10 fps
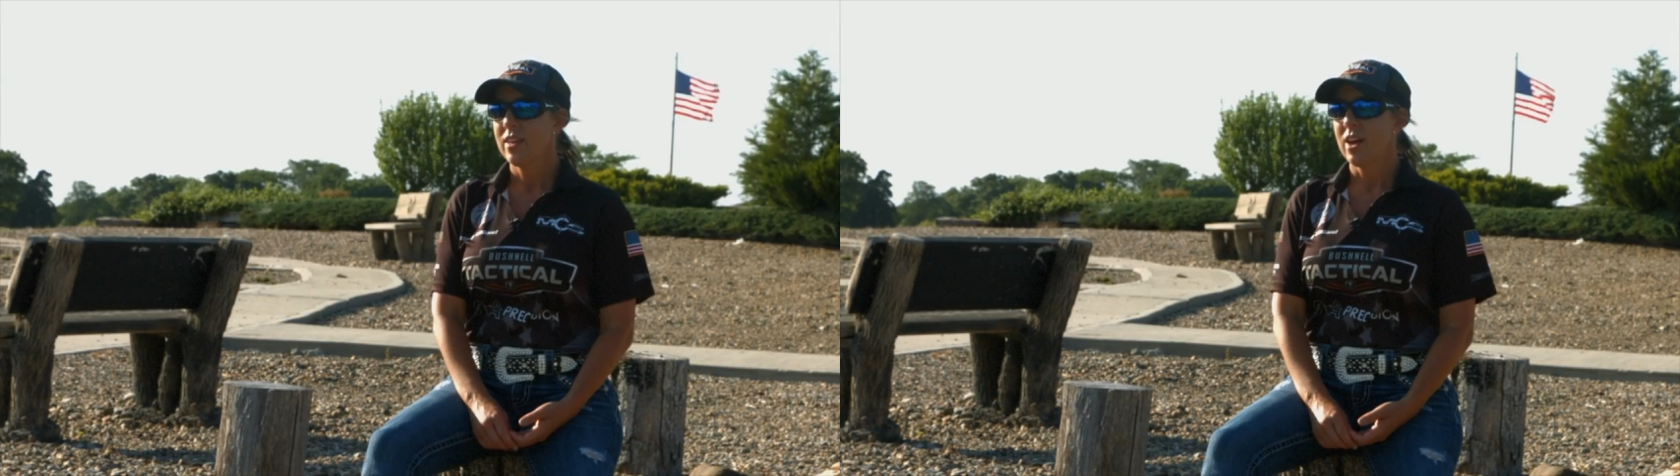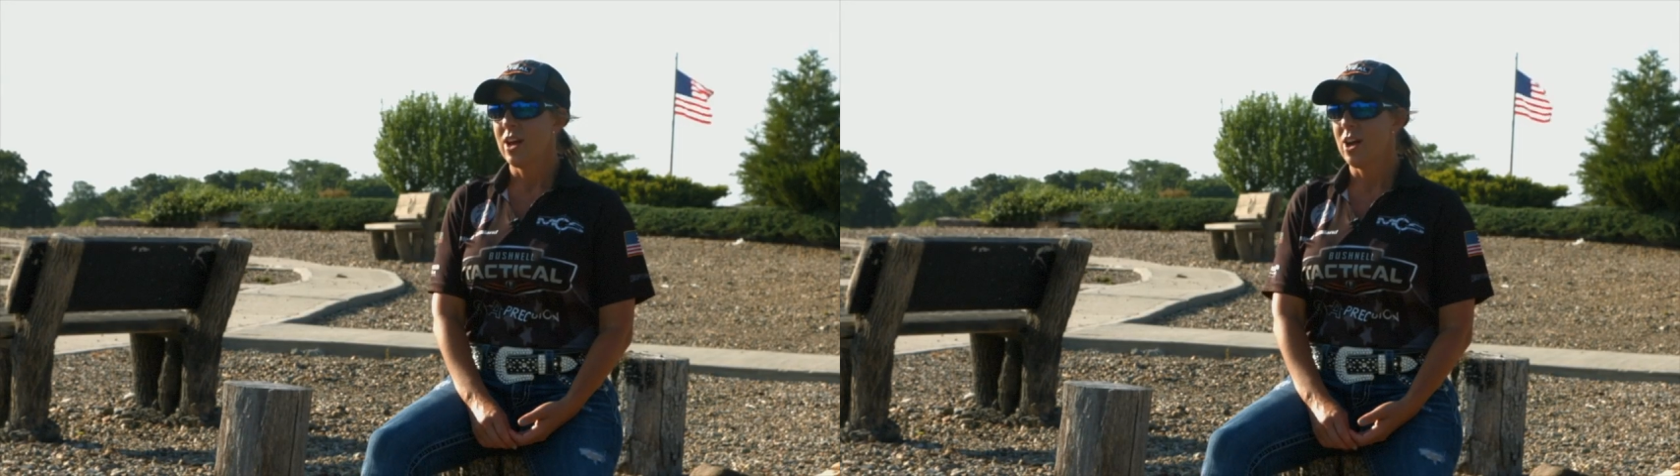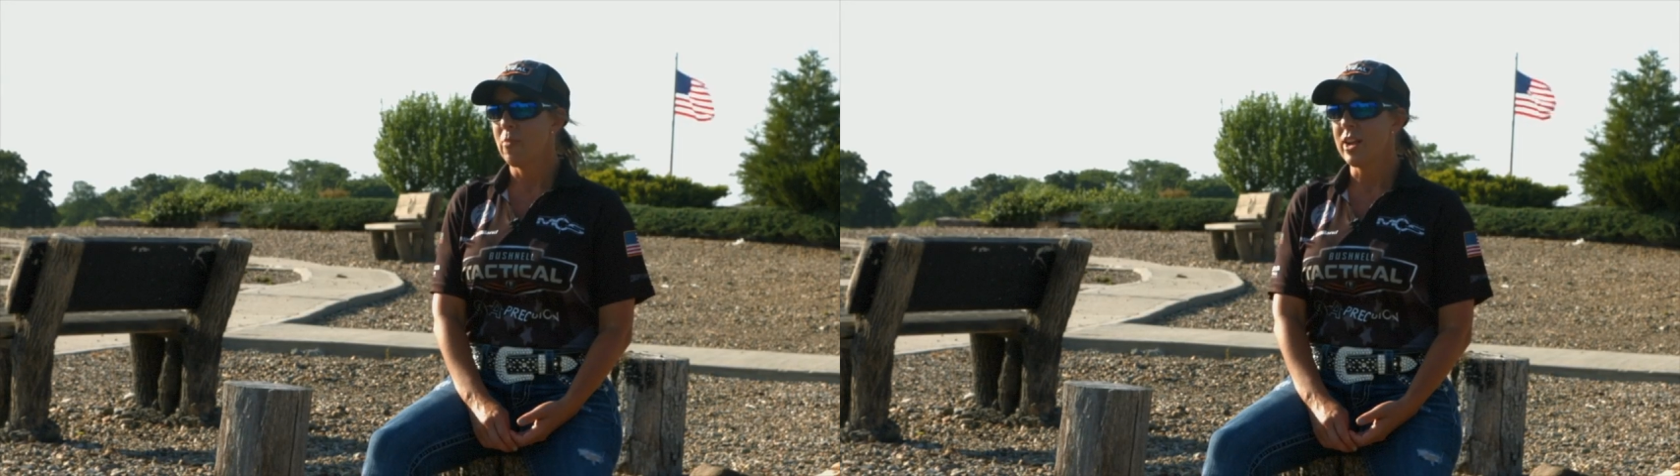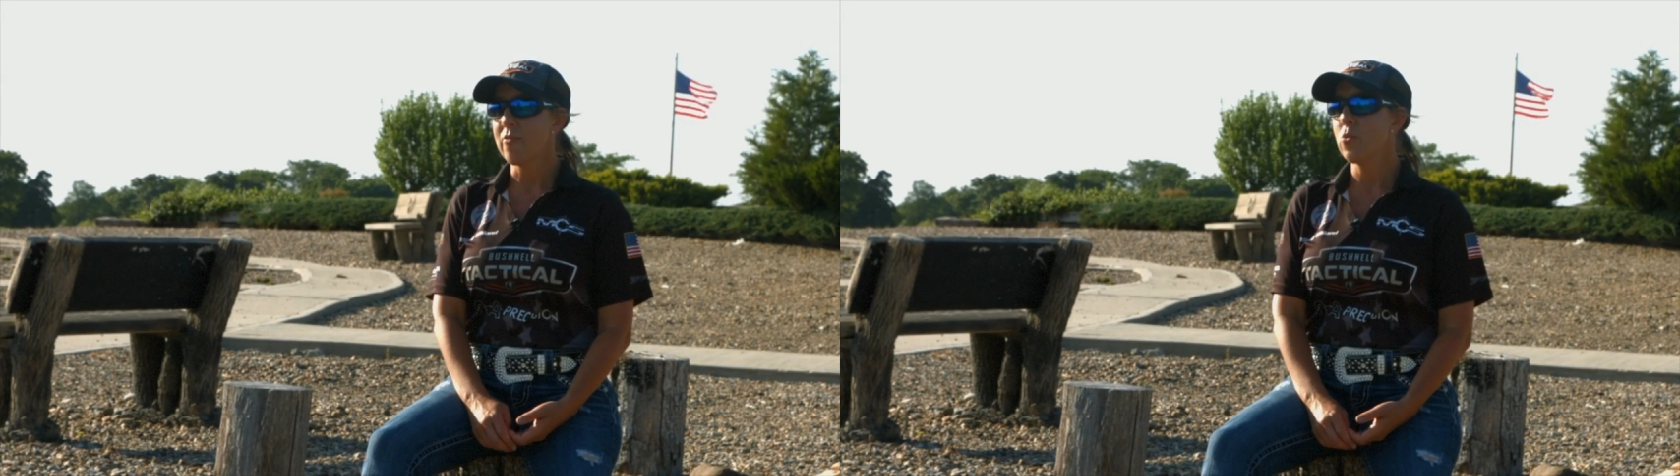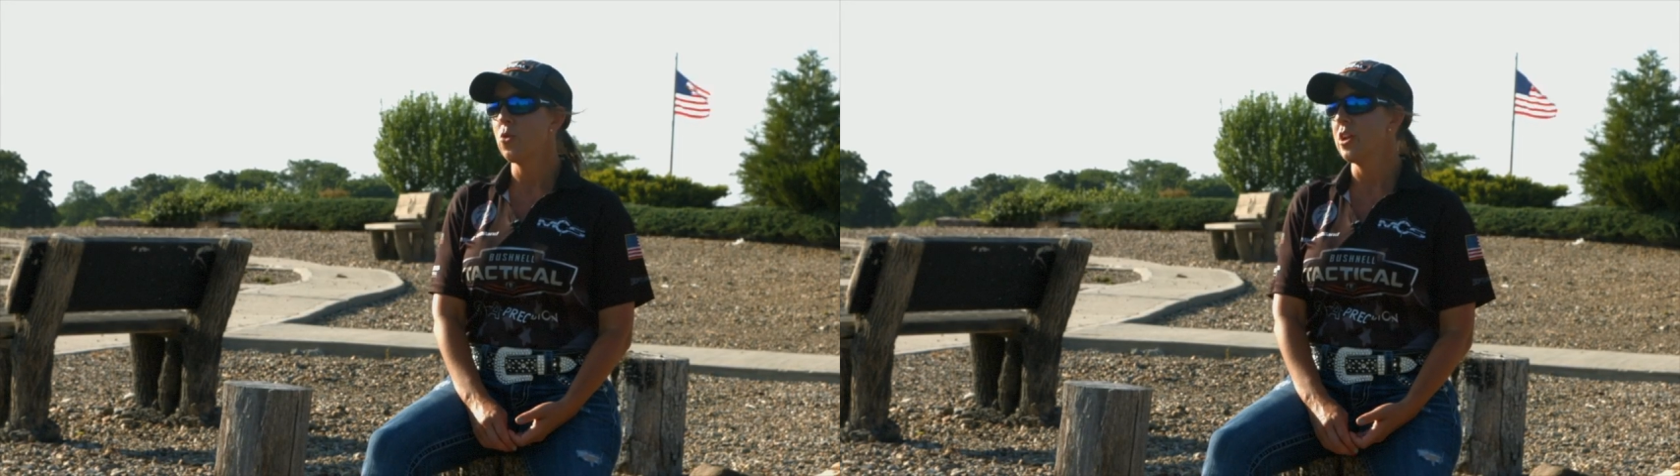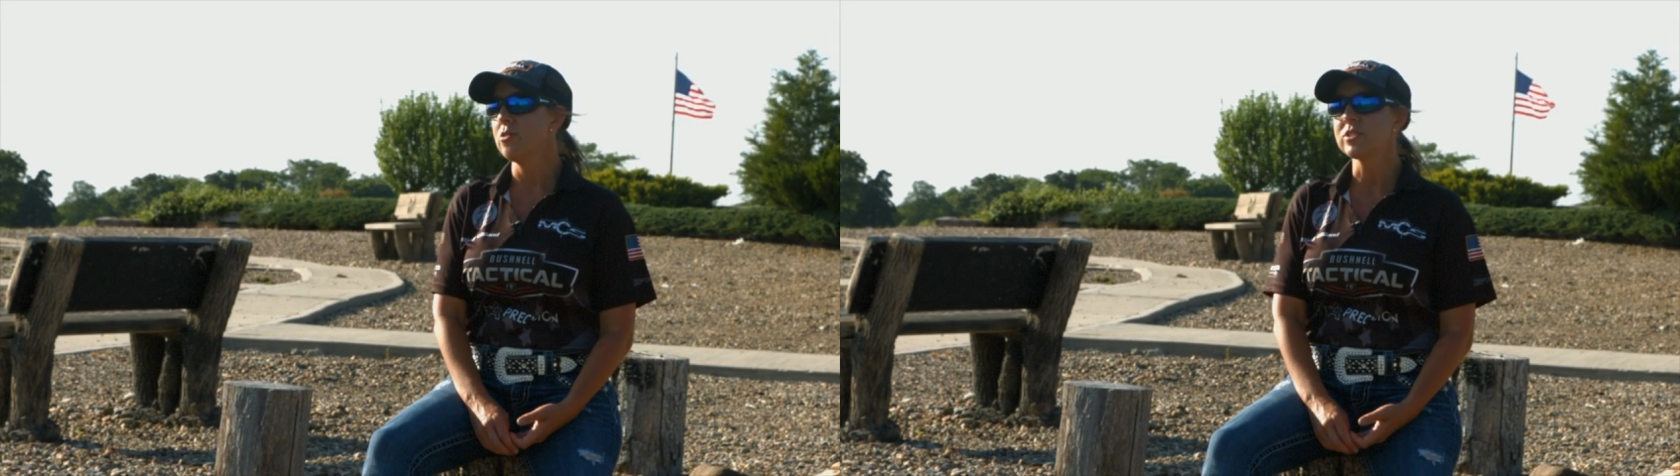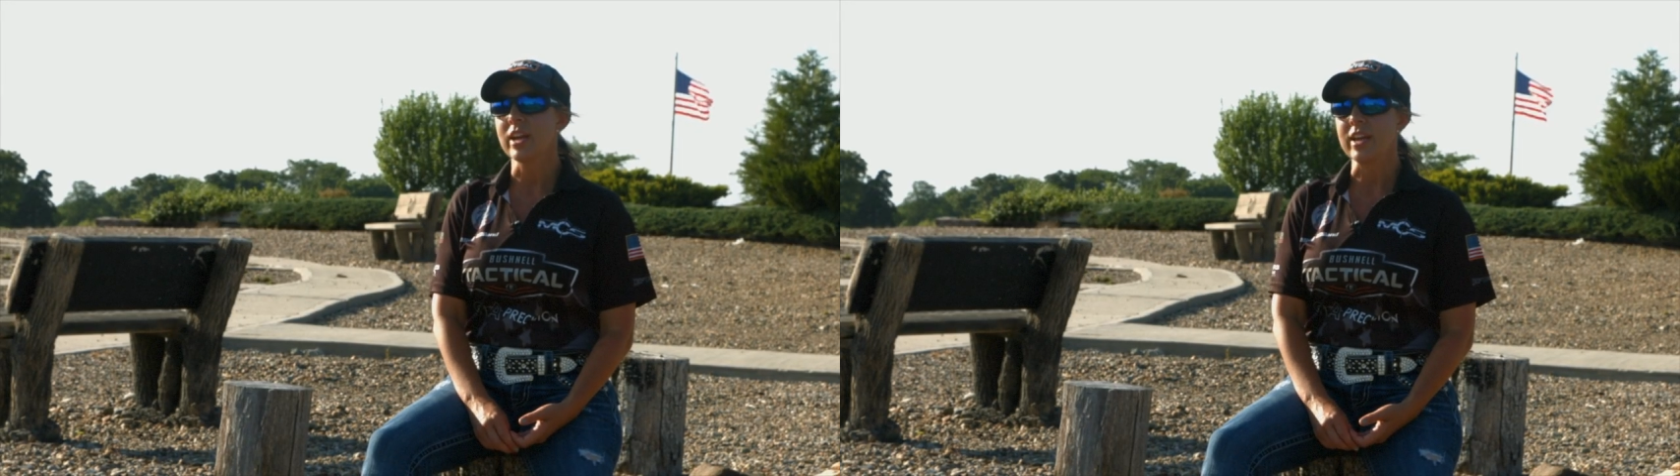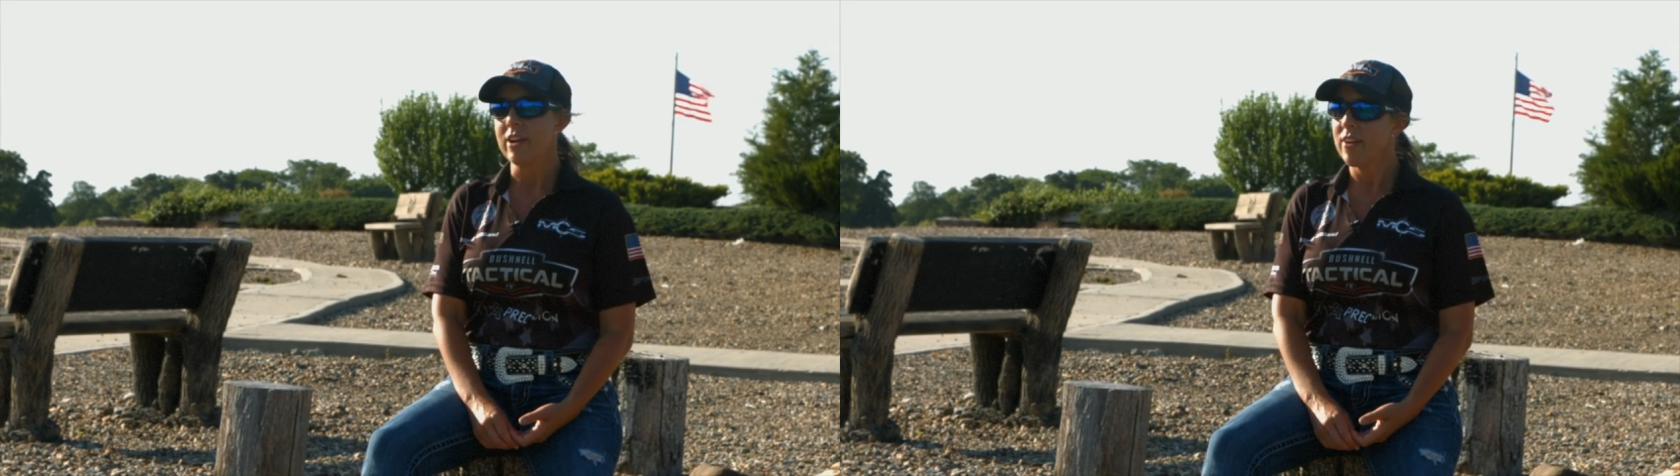And everyone knows that
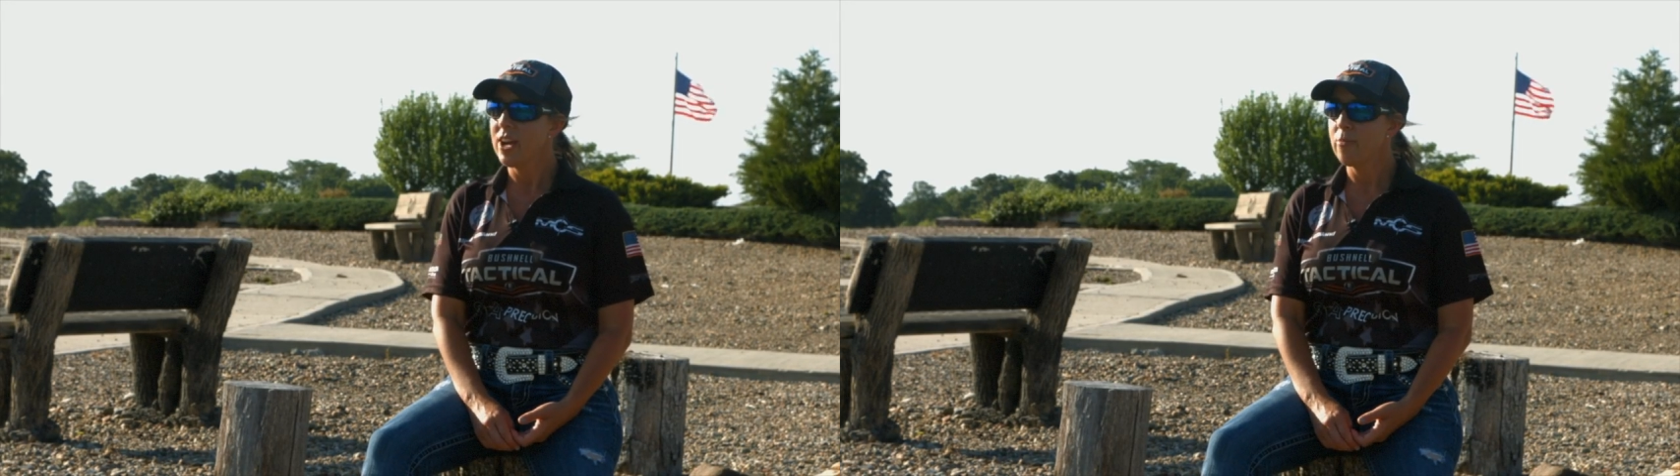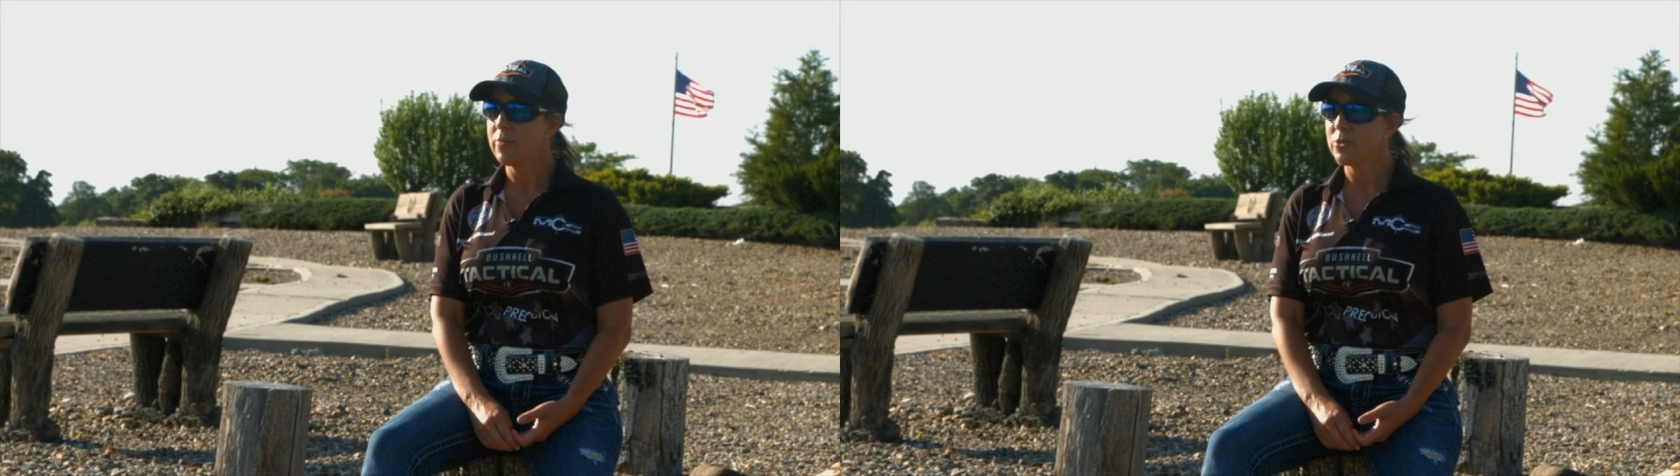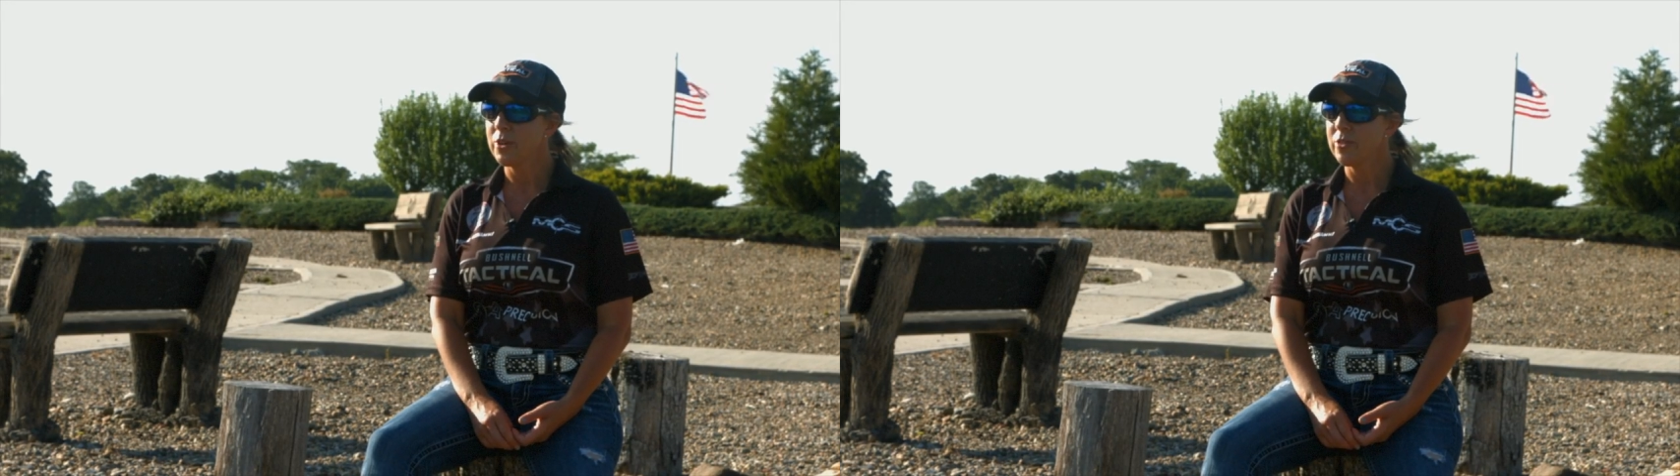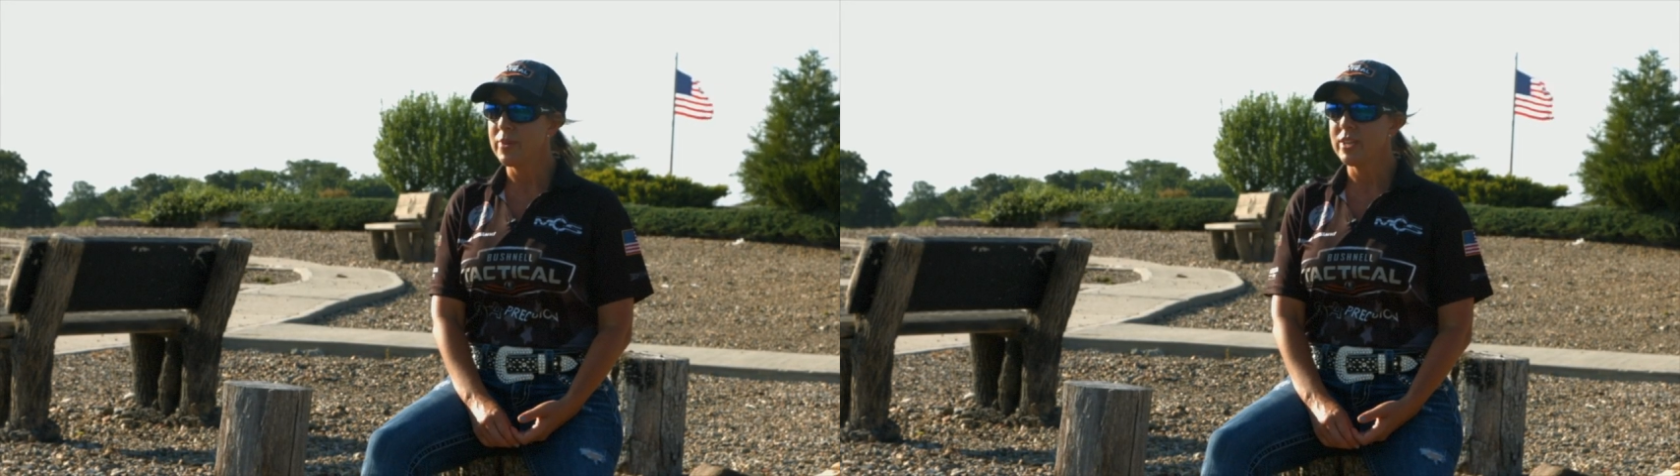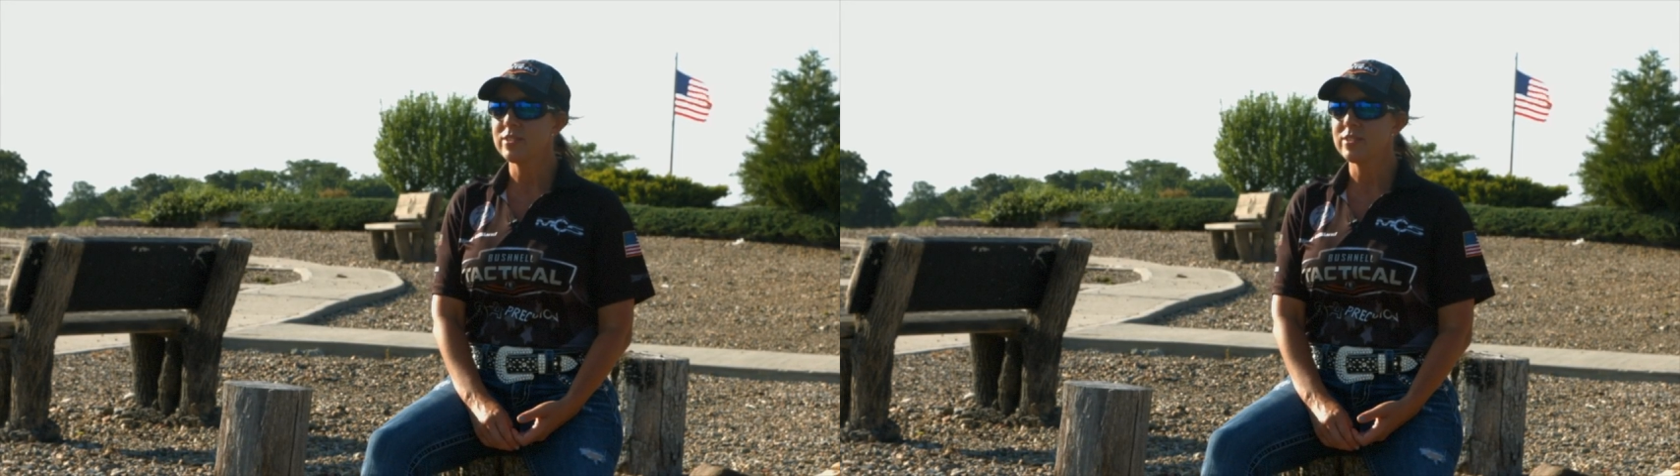I carry Hoppe's with me,